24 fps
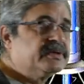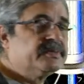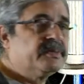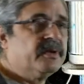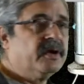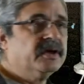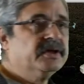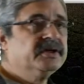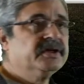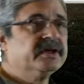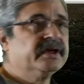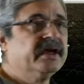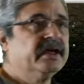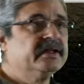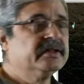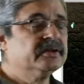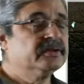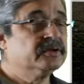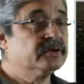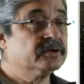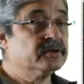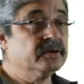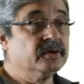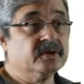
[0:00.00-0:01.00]
brought together
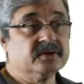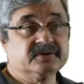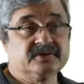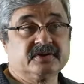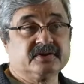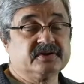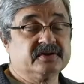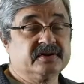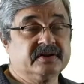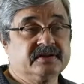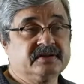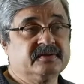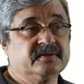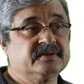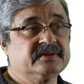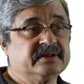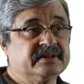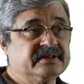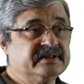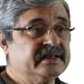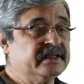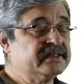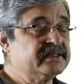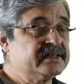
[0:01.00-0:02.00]
to close. So this was
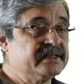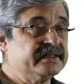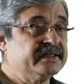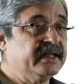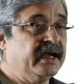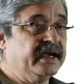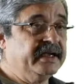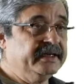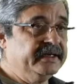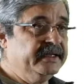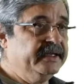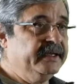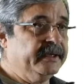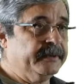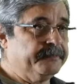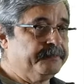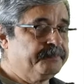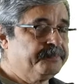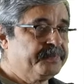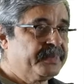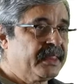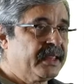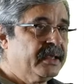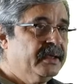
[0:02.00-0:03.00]
essentially the idea.
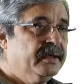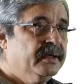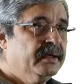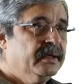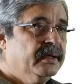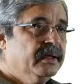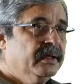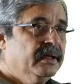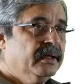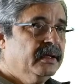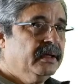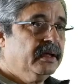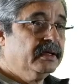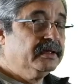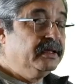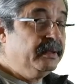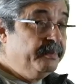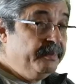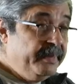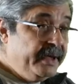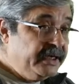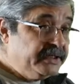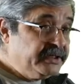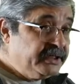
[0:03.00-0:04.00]
The
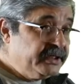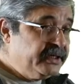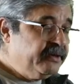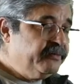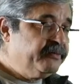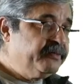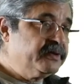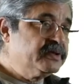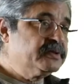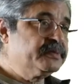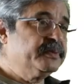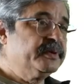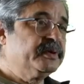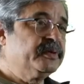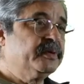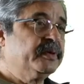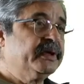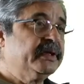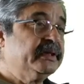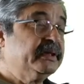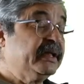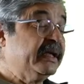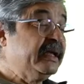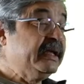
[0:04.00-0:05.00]
major difference
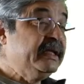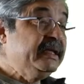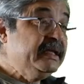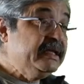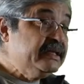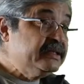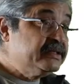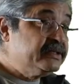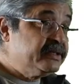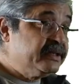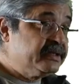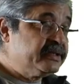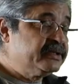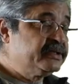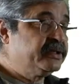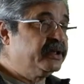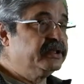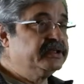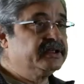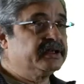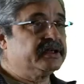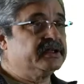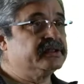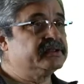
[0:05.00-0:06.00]
between the easier
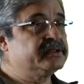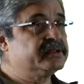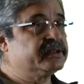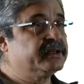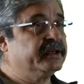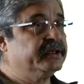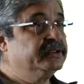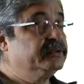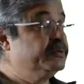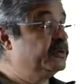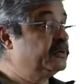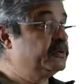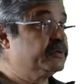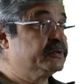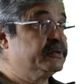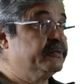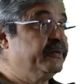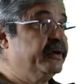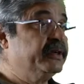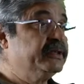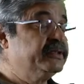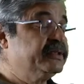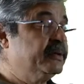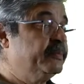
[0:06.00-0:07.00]
surgical stitch, which was a
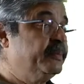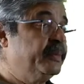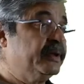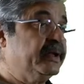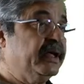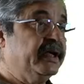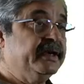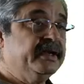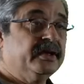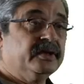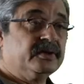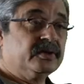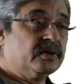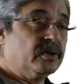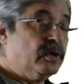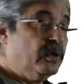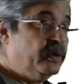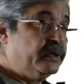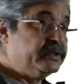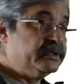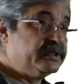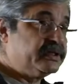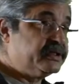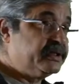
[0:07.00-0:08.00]
very simple idea to go
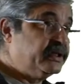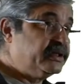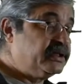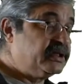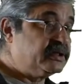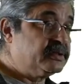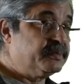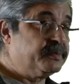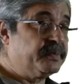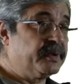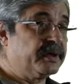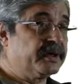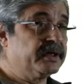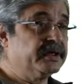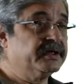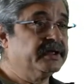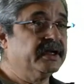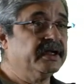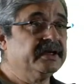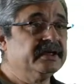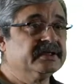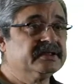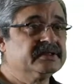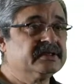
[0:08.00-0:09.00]
and stitch it
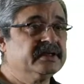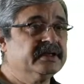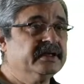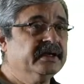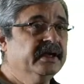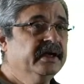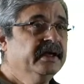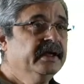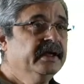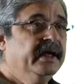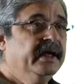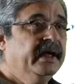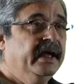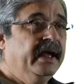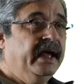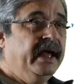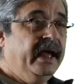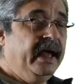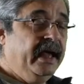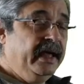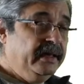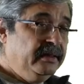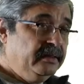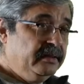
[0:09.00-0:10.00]
percutaneously,
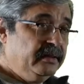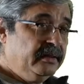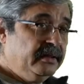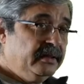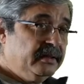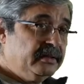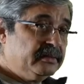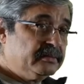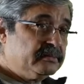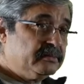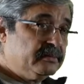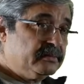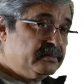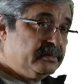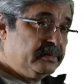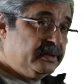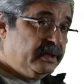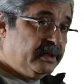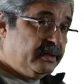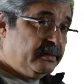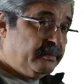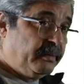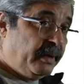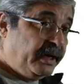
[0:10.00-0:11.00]
and the
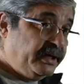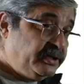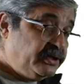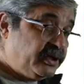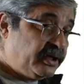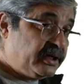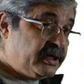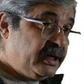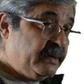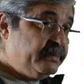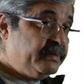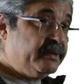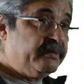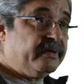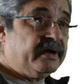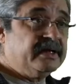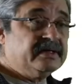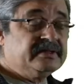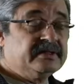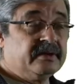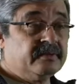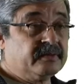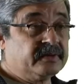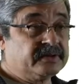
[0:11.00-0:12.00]
mitral clip
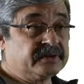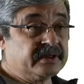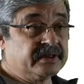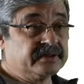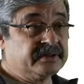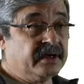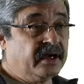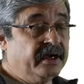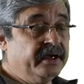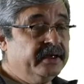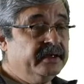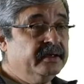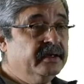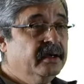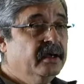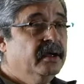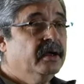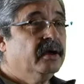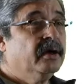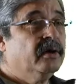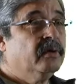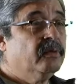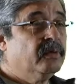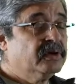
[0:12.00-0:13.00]
device that was designed,
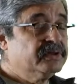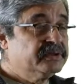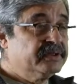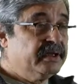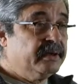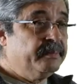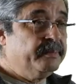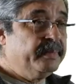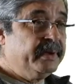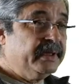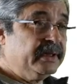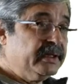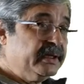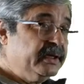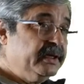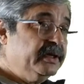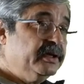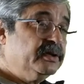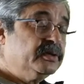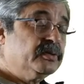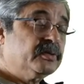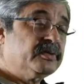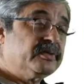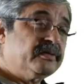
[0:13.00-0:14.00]
was the ability
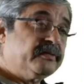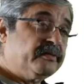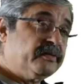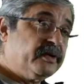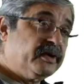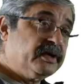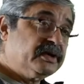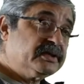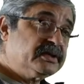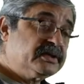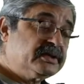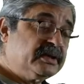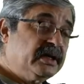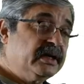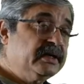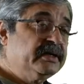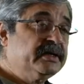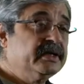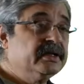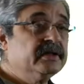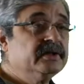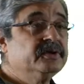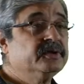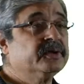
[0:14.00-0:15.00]
to reverse
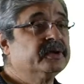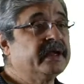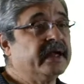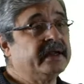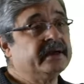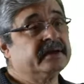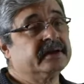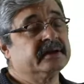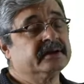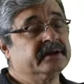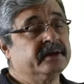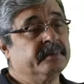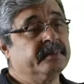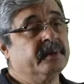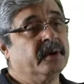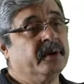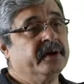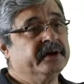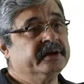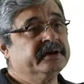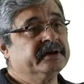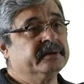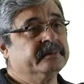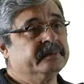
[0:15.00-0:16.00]
until you get
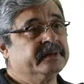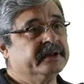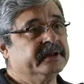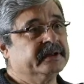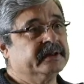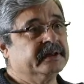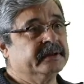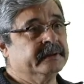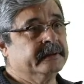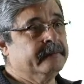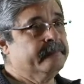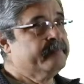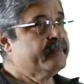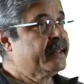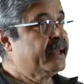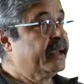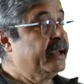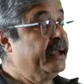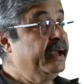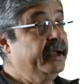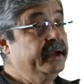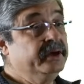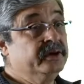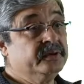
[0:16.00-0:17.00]
deployed completely
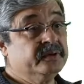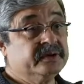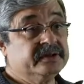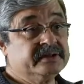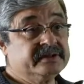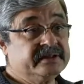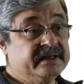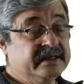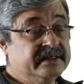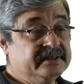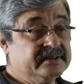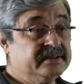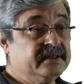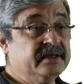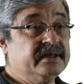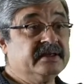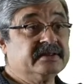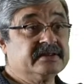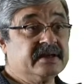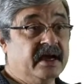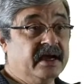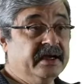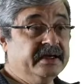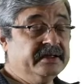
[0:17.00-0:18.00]
and to assess the
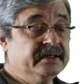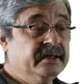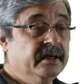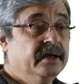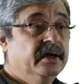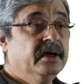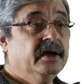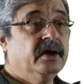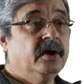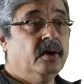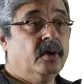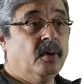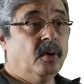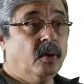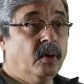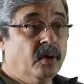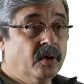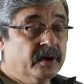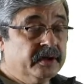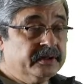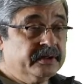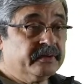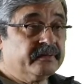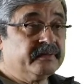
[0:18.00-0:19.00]
design
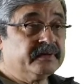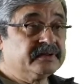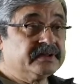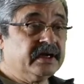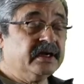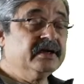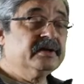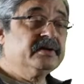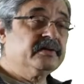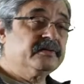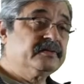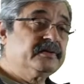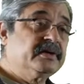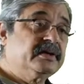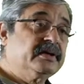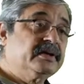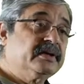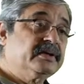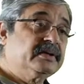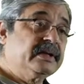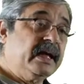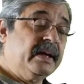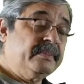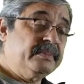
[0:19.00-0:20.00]
or the result of
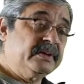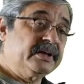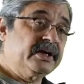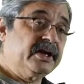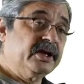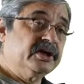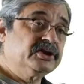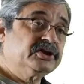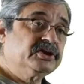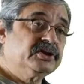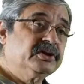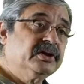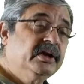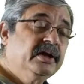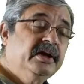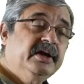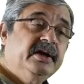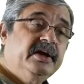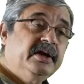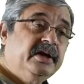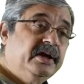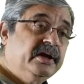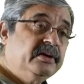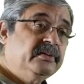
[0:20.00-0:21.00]
the application
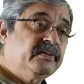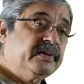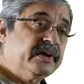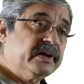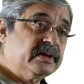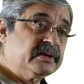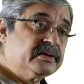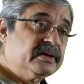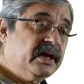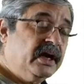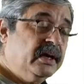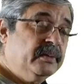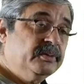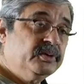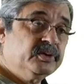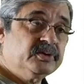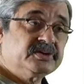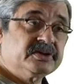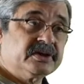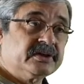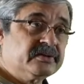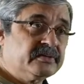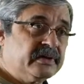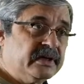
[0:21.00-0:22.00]
in real time
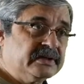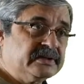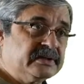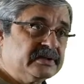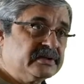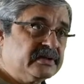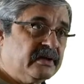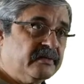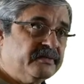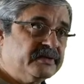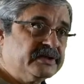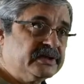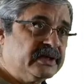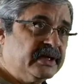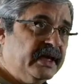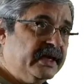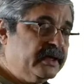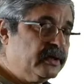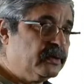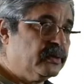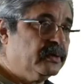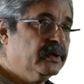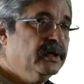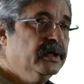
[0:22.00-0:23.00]
using transesophageal
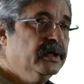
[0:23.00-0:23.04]
echo.